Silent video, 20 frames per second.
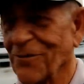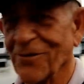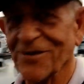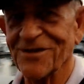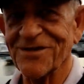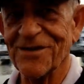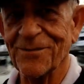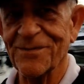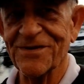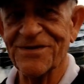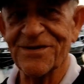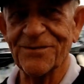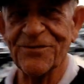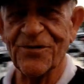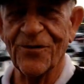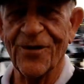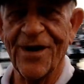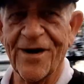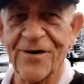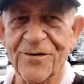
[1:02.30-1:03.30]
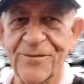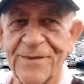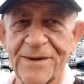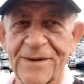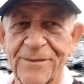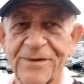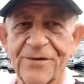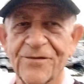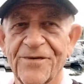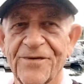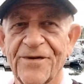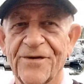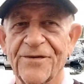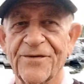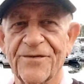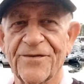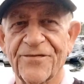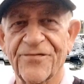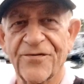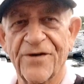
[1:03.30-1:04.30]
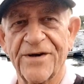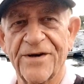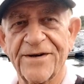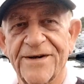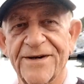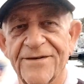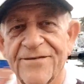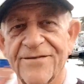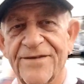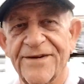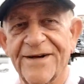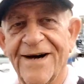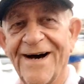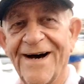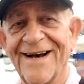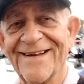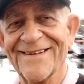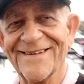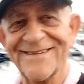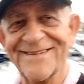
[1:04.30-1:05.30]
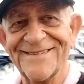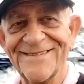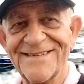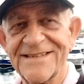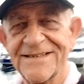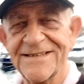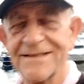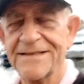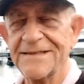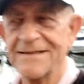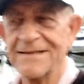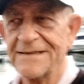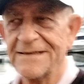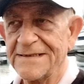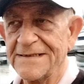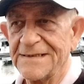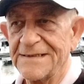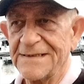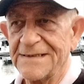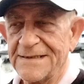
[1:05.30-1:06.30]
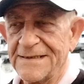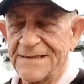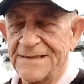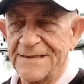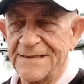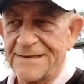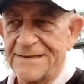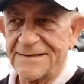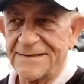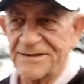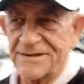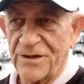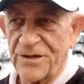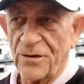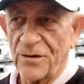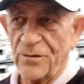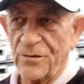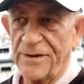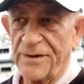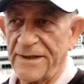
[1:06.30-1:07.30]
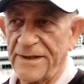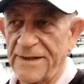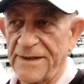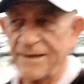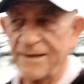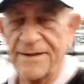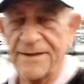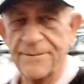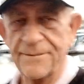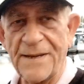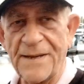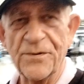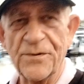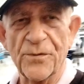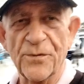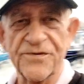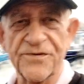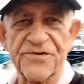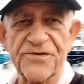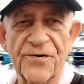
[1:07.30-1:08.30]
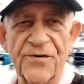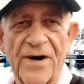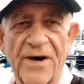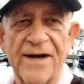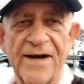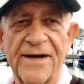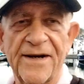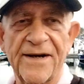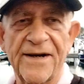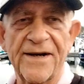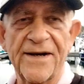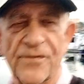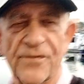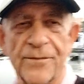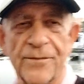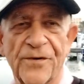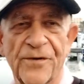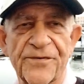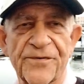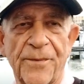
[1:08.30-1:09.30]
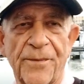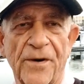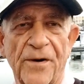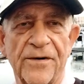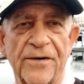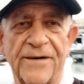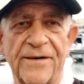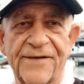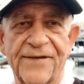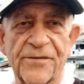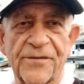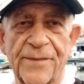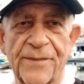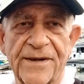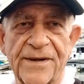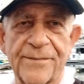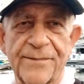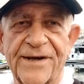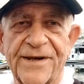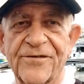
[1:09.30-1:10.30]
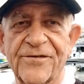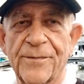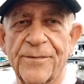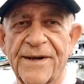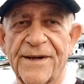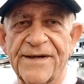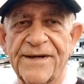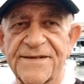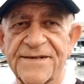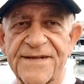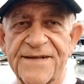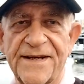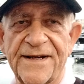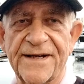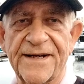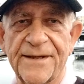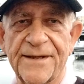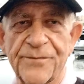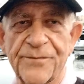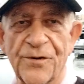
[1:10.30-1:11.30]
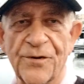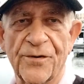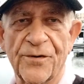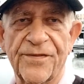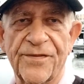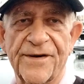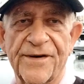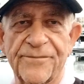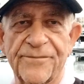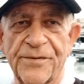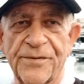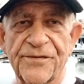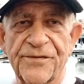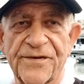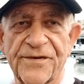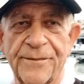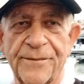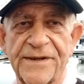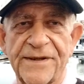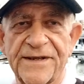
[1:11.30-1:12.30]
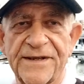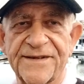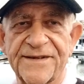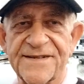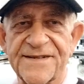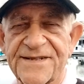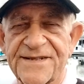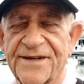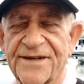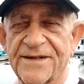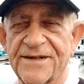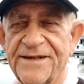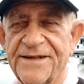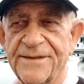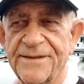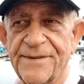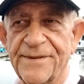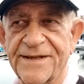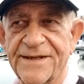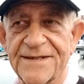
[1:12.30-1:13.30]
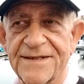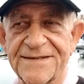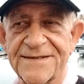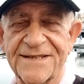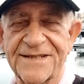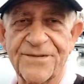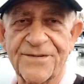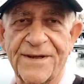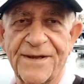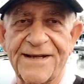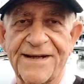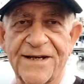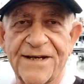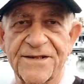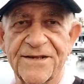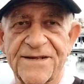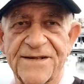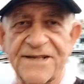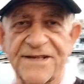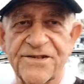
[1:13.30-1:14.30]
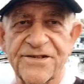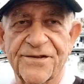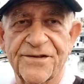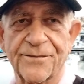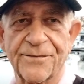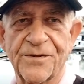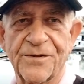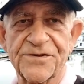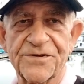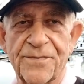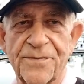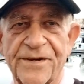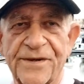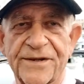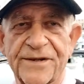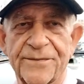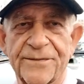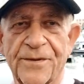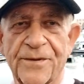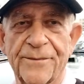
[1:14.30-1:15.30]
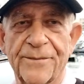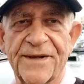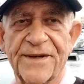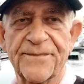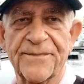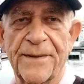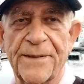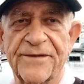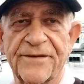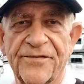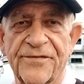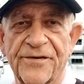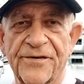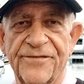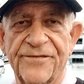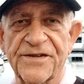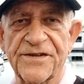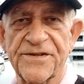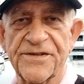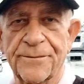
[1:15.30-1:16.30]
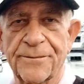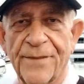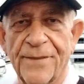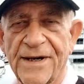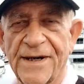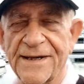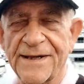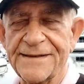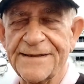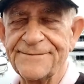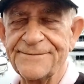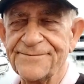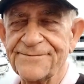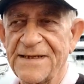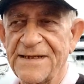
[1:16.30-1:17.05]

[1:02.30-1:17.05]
No worries, there's been some Dorado maybe over there in the front of the island. So it might be worth a try, but for the most part, everybody is heading up north of Punta Mira to Sayulita because that's your most predictable, best bang for your fishing buck.